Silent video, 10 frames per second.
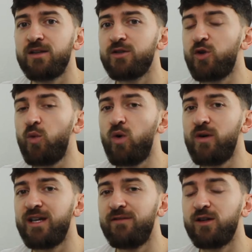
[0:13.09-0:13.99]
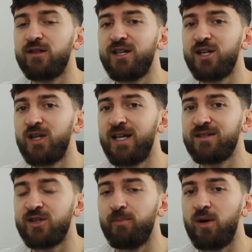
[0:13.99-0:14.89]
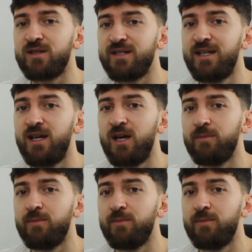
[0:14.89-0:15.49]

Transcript: So don't worry if you think you're late to the party